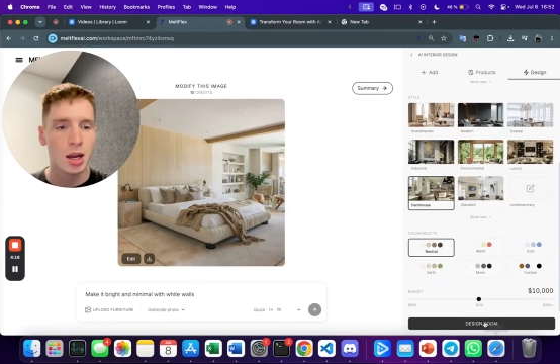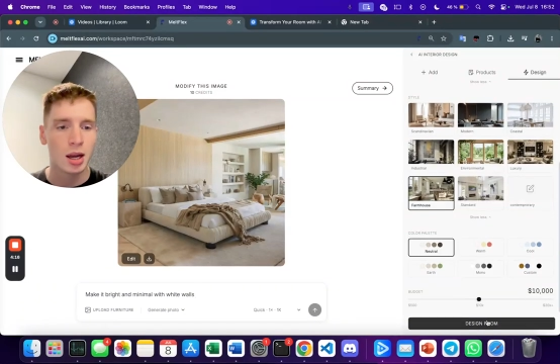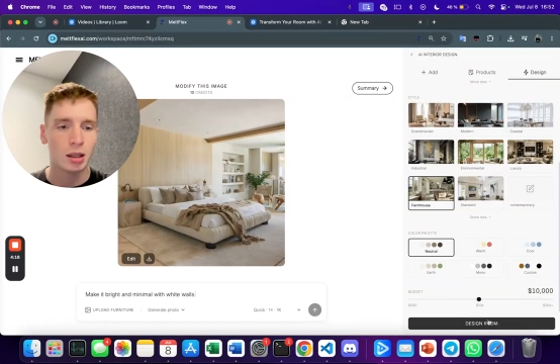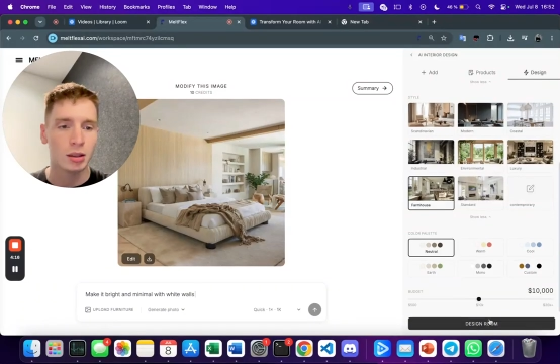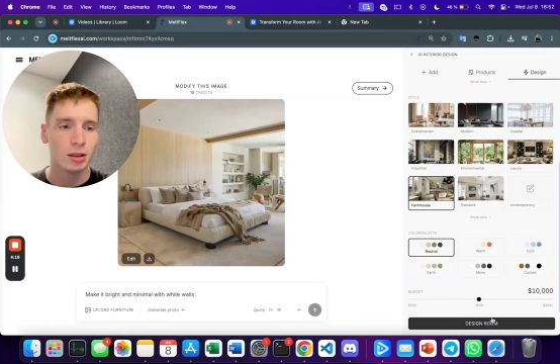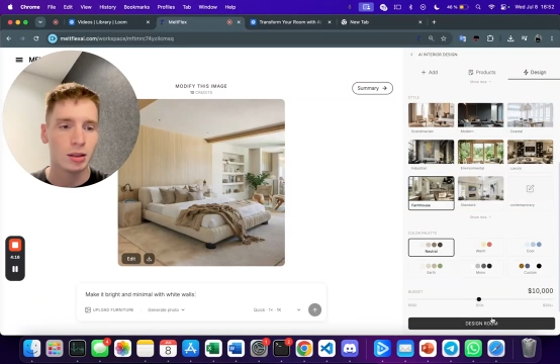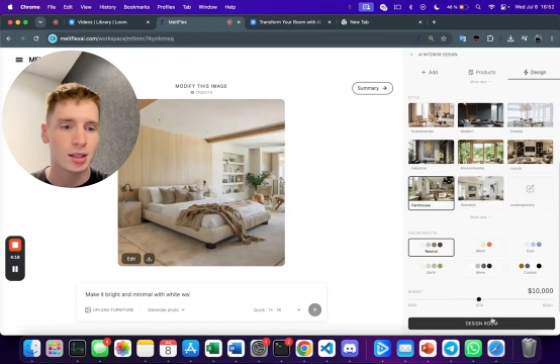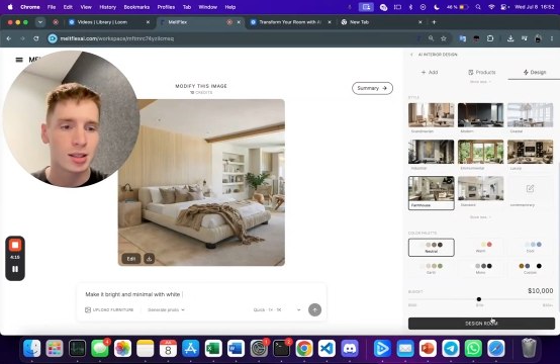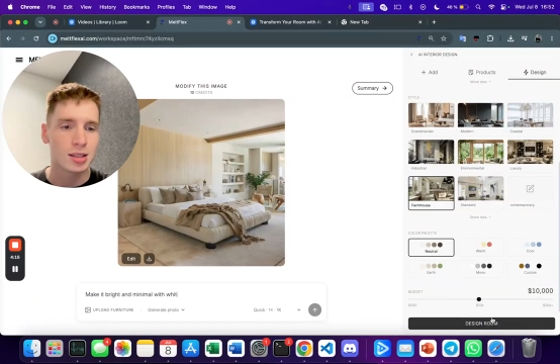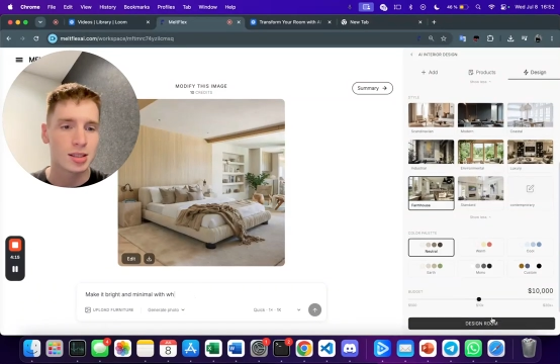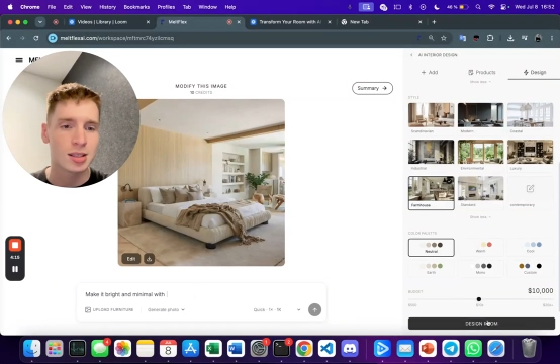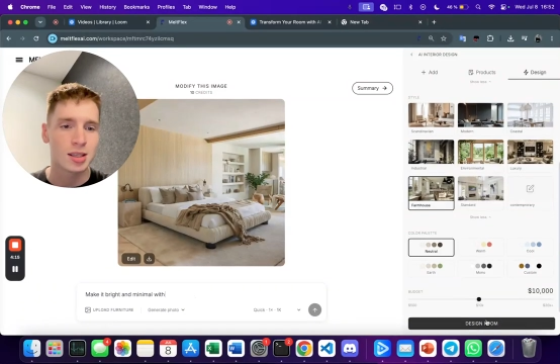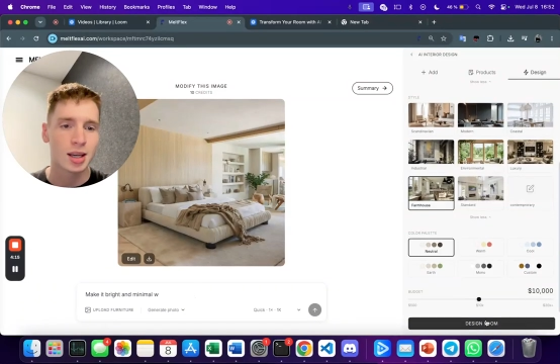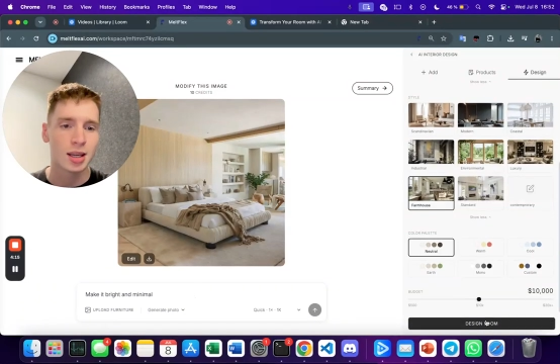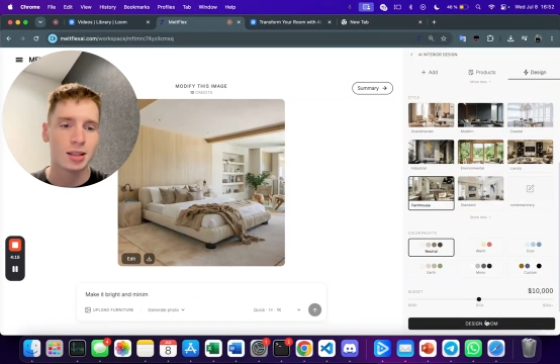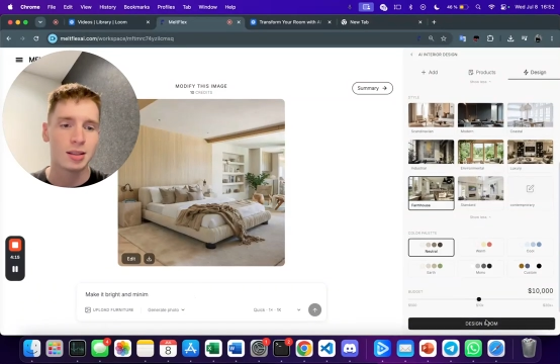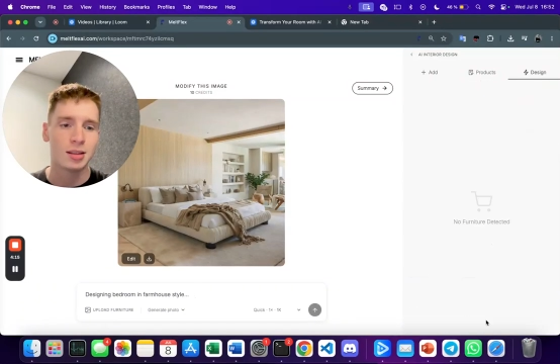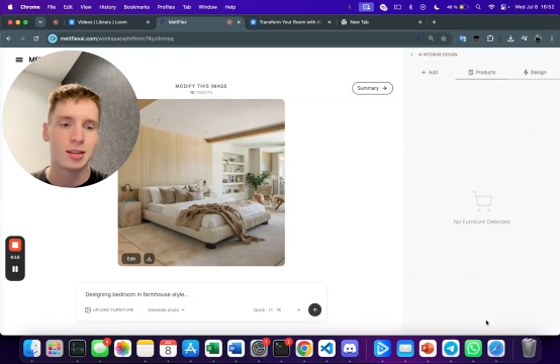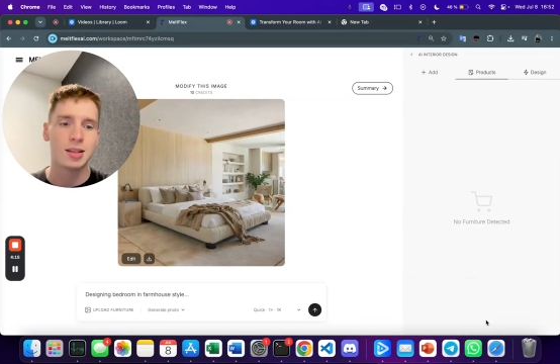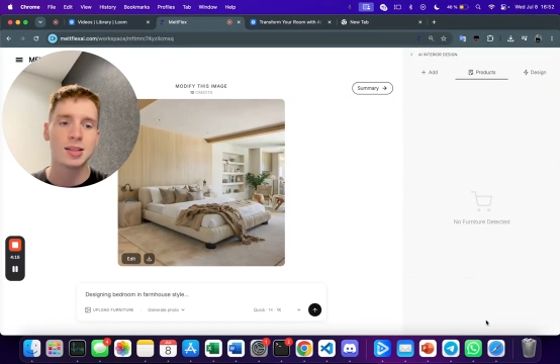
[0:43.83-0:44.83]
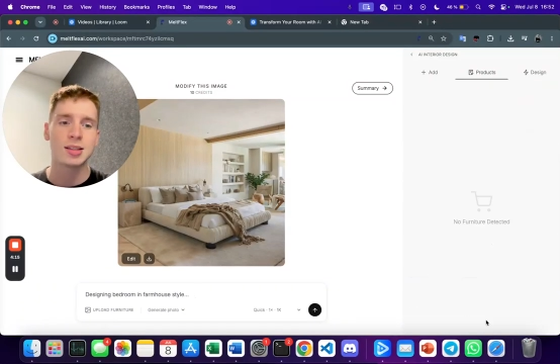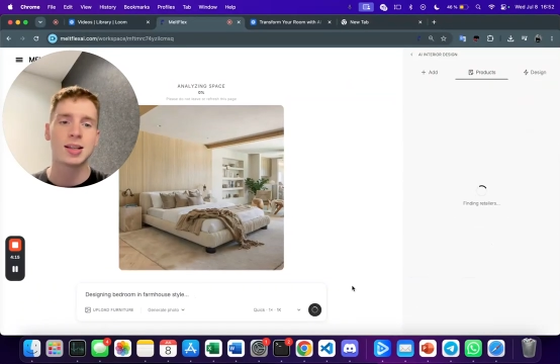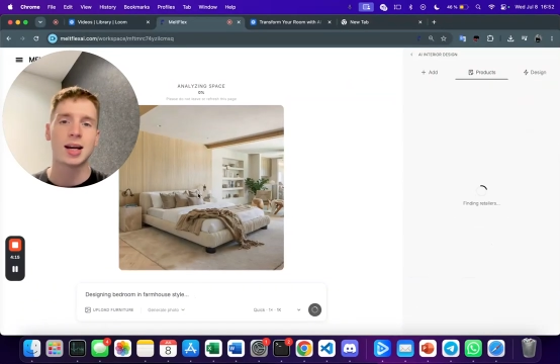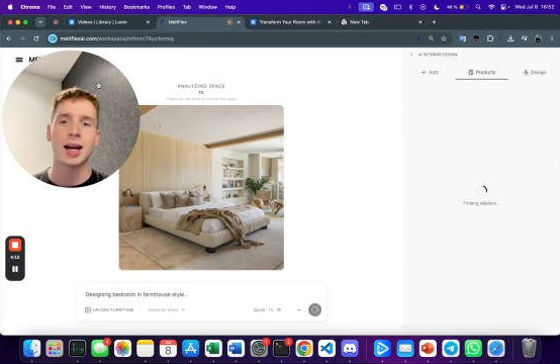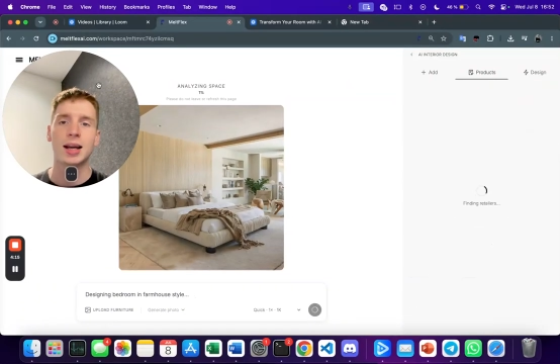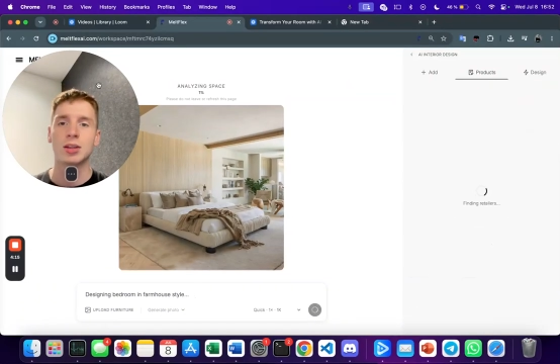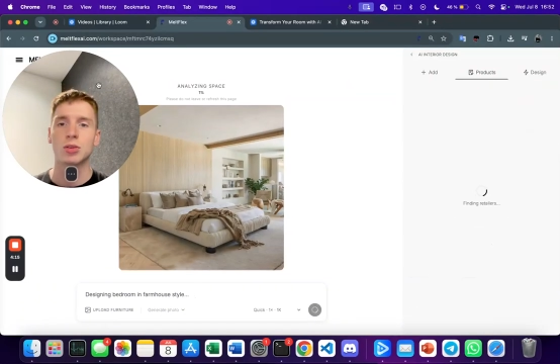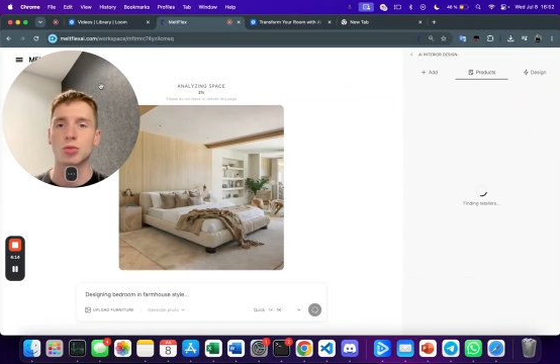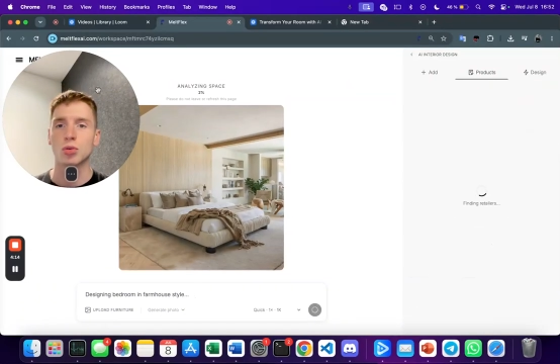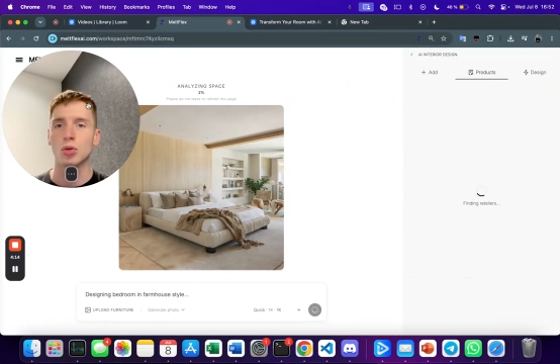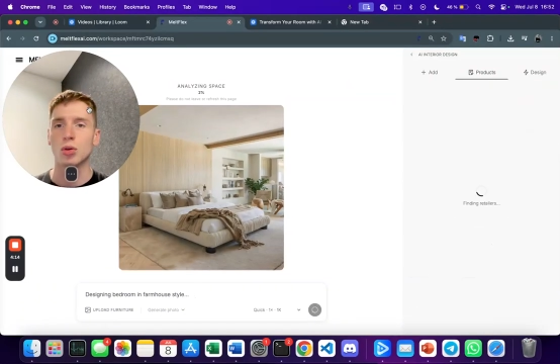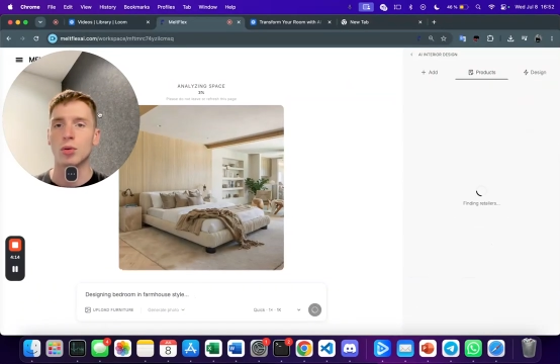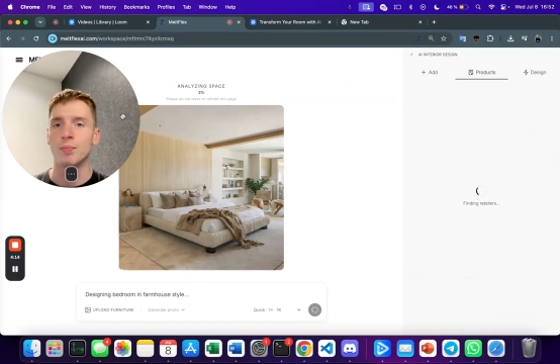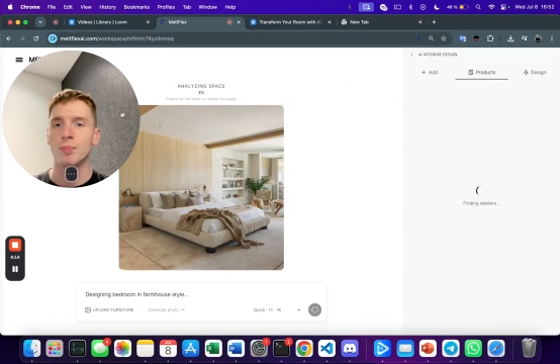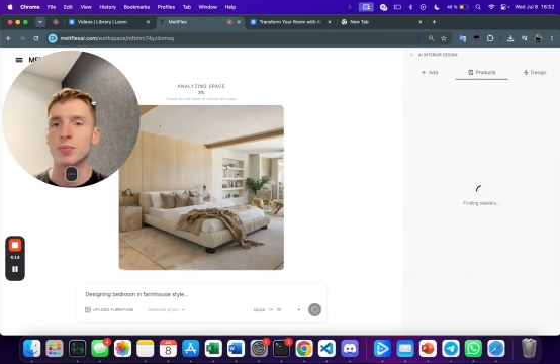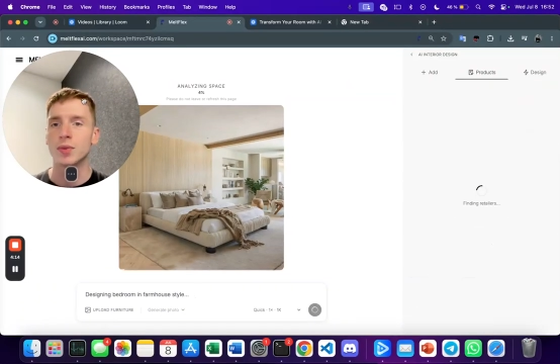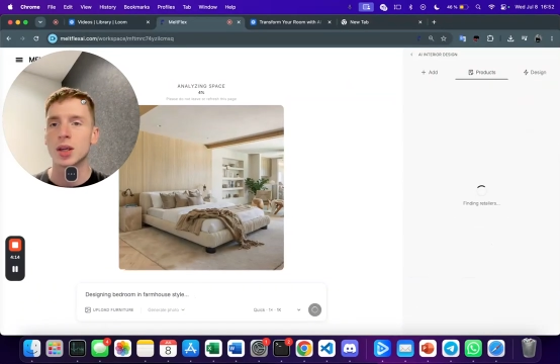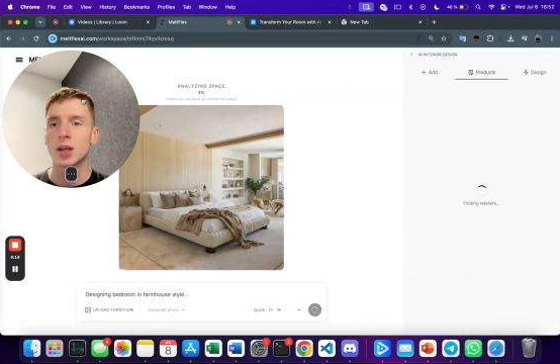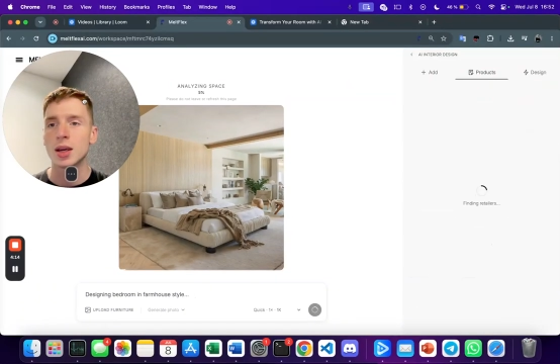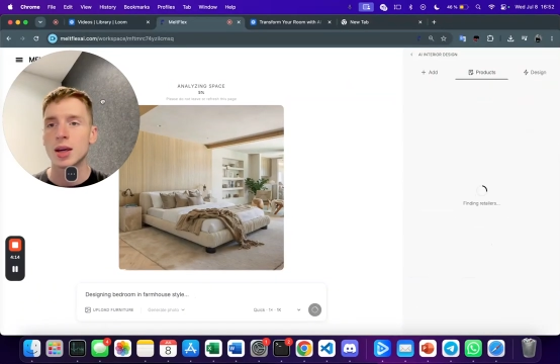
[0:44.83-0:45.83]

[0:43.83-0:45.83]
and let's say design room.